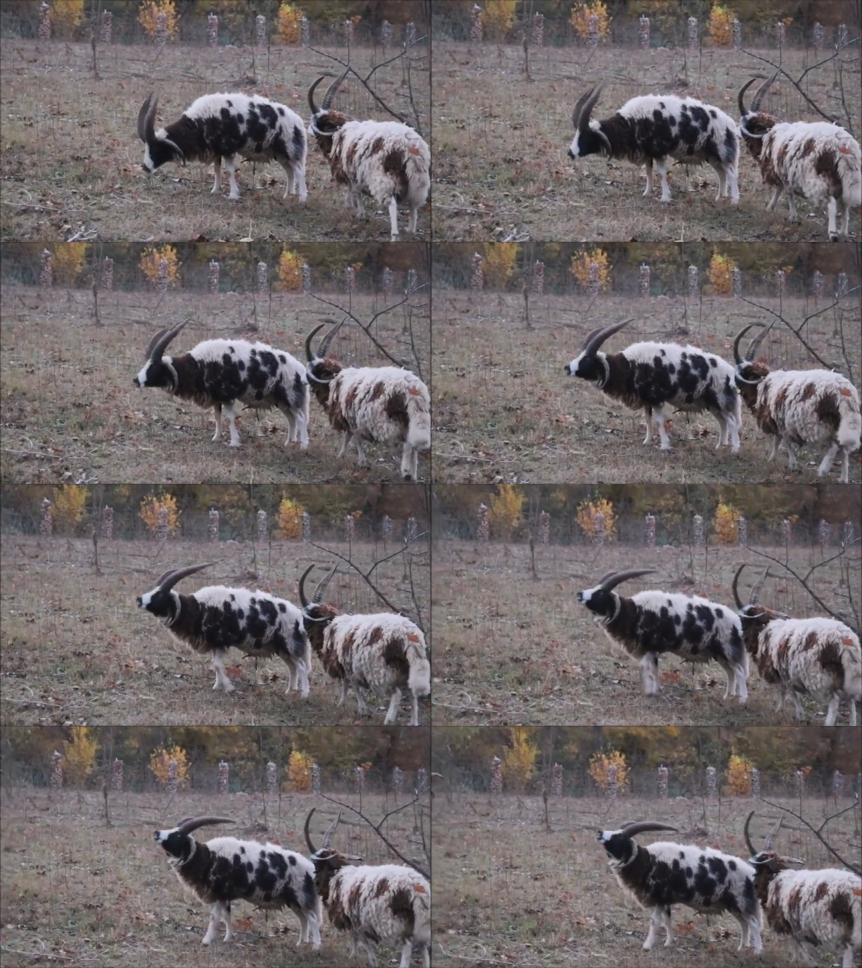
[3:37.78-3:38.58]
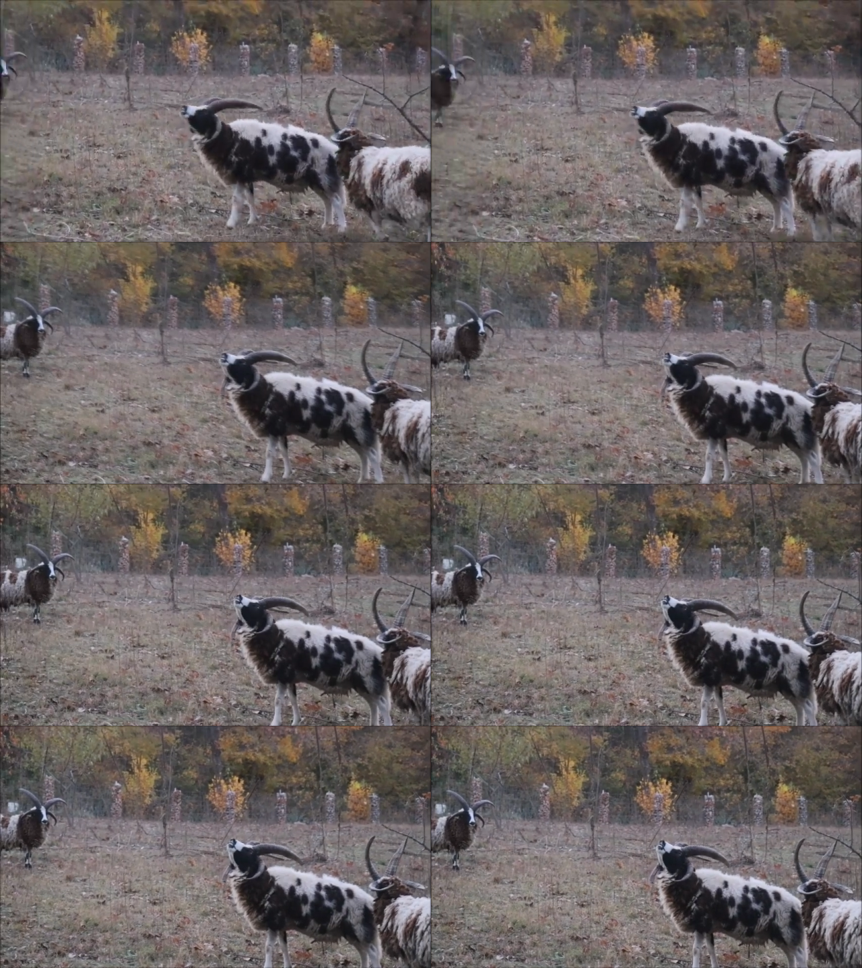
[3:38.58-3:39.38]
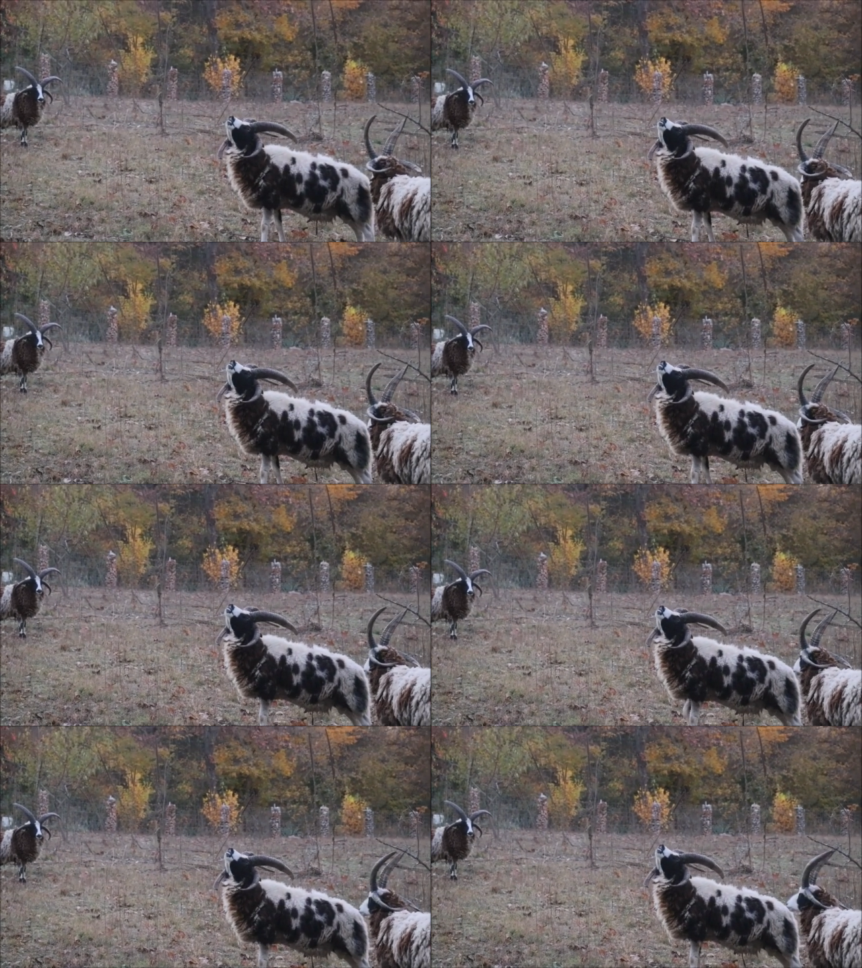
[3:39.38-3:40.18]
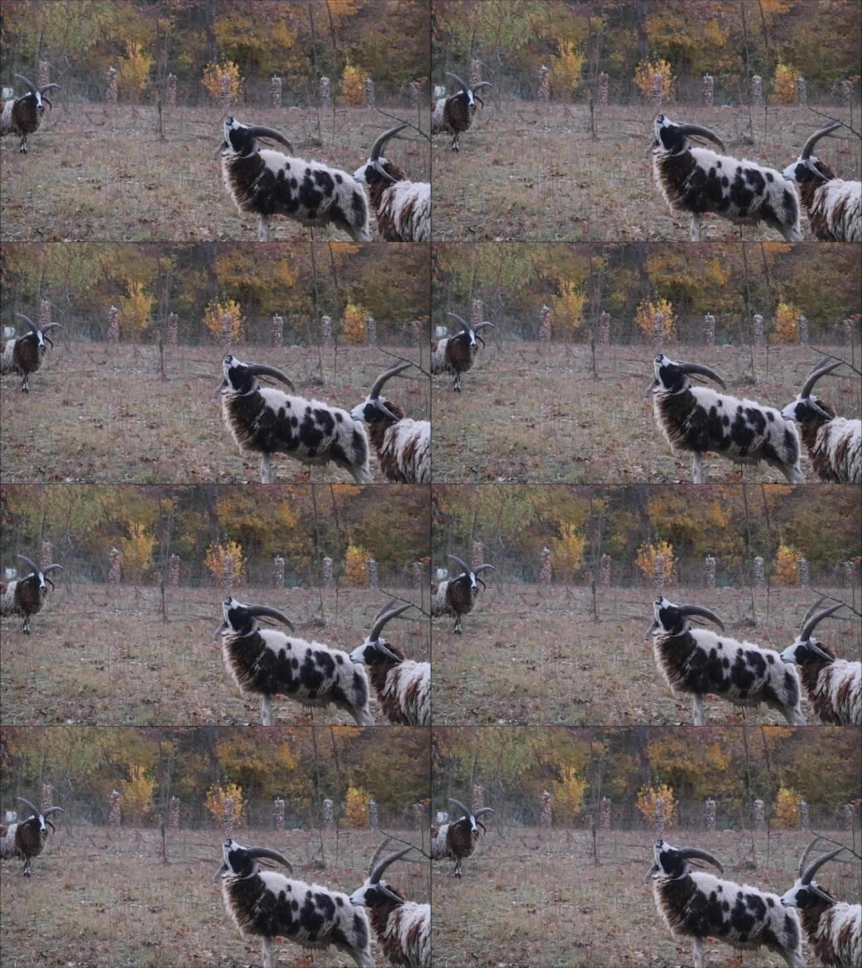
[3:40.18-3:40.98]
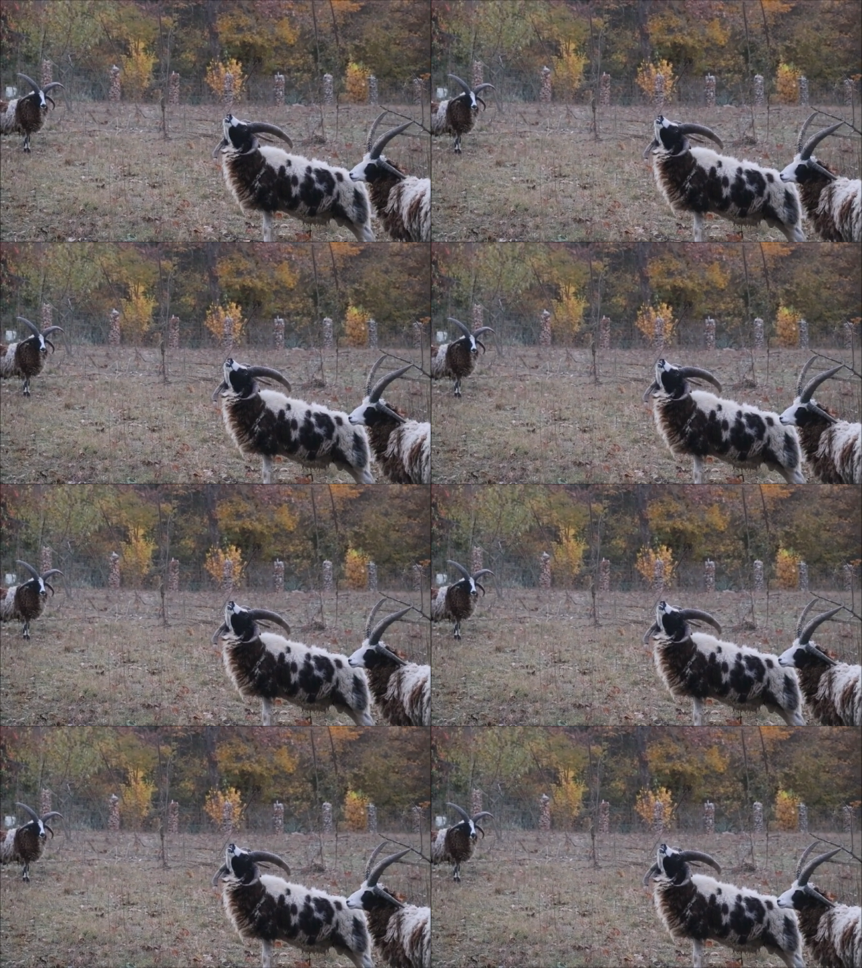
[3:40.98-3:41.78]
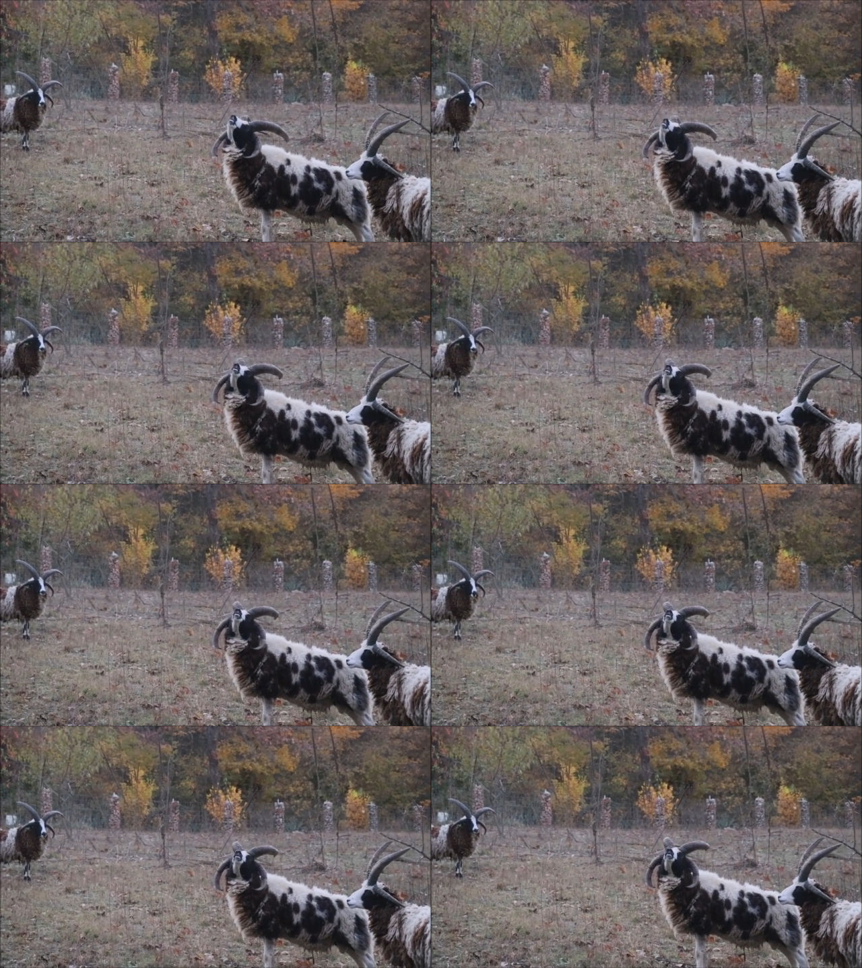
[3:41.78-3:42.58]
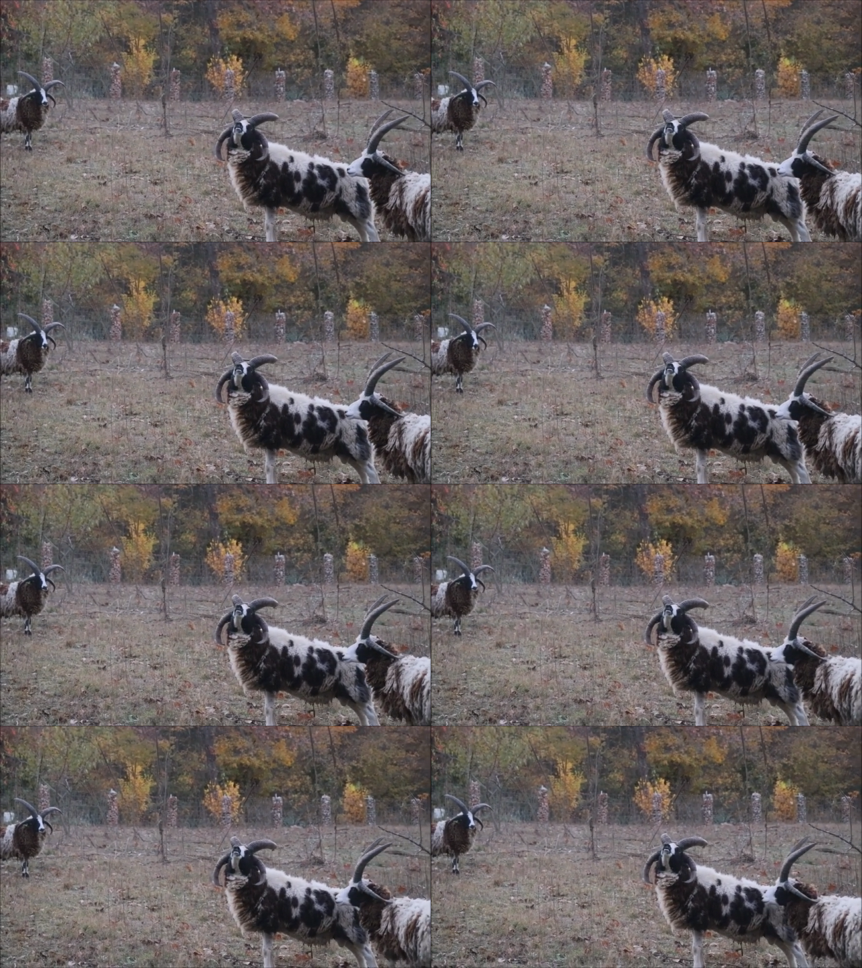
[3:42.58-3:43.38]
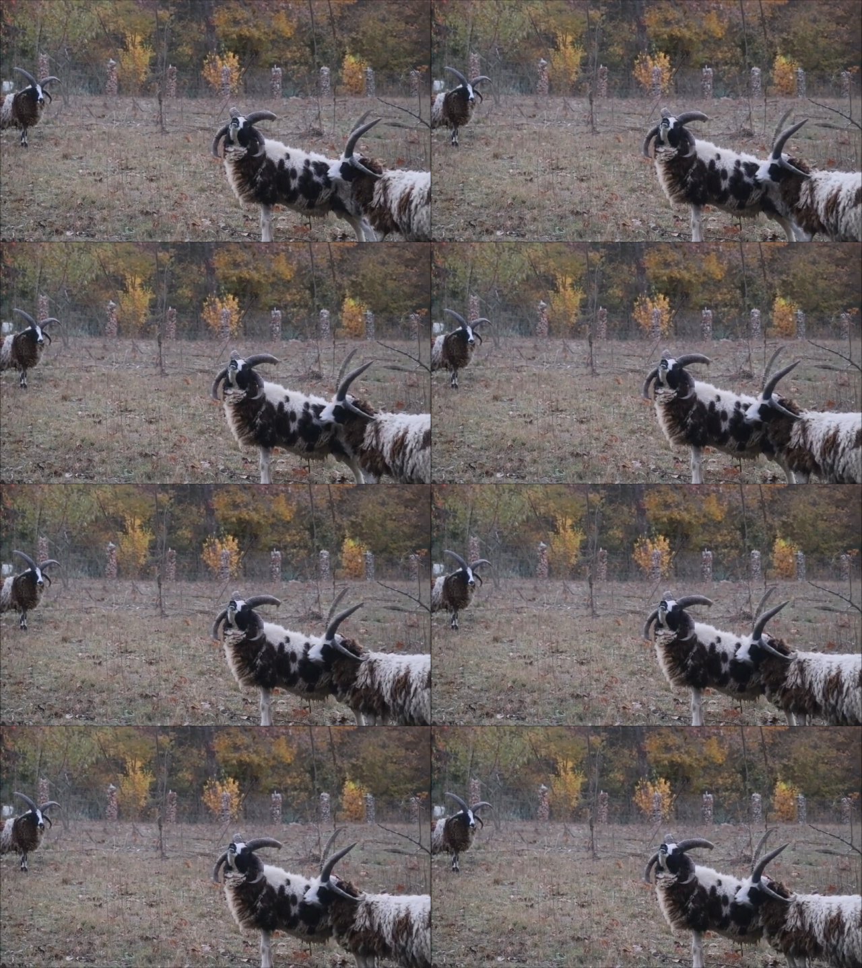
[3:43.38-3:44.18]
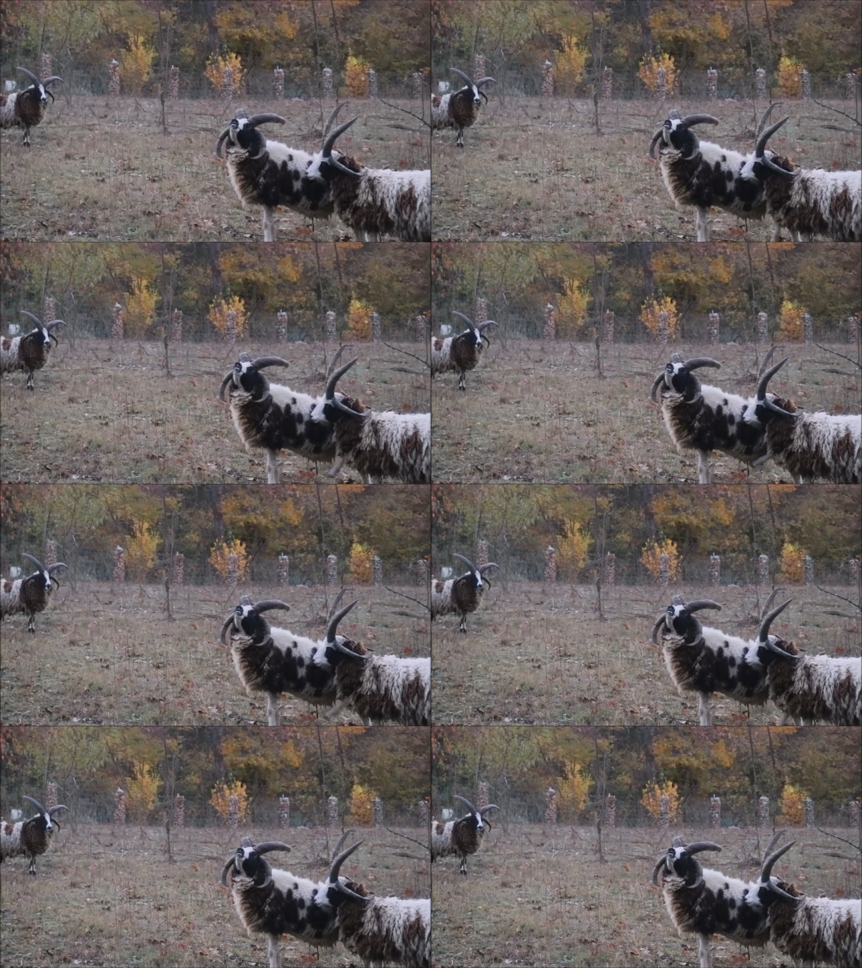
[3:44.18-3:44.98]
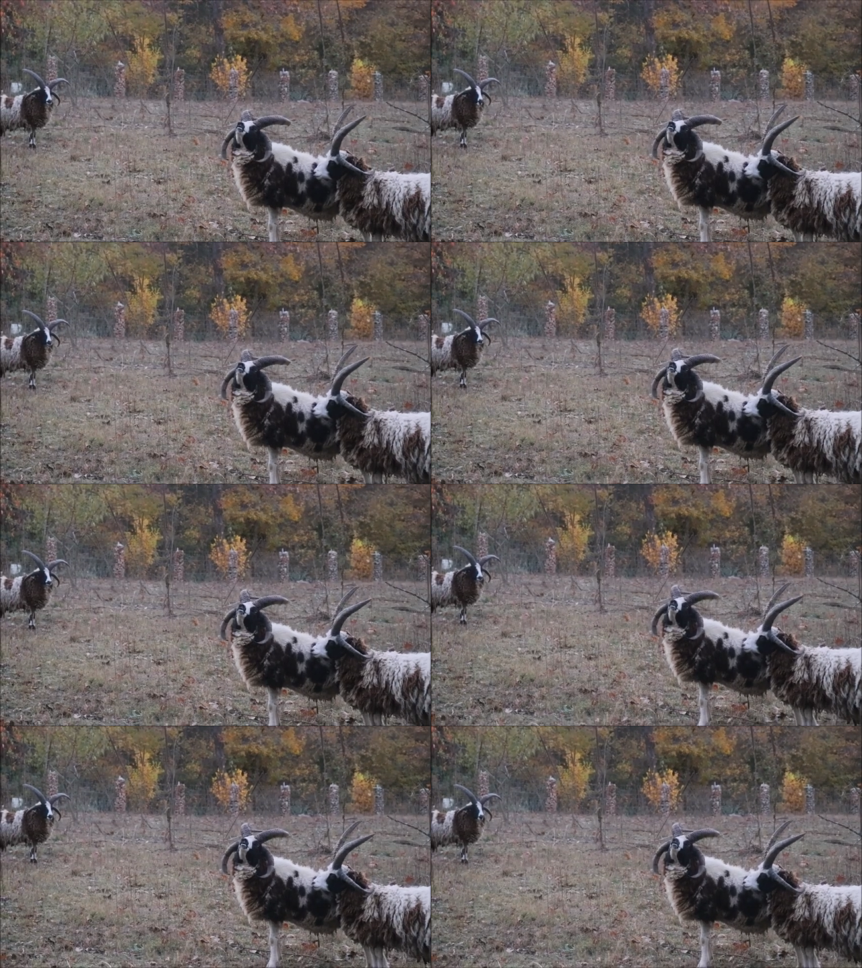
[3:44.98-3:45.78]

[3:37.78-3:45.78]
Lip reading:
Nobody's mouth can be seen.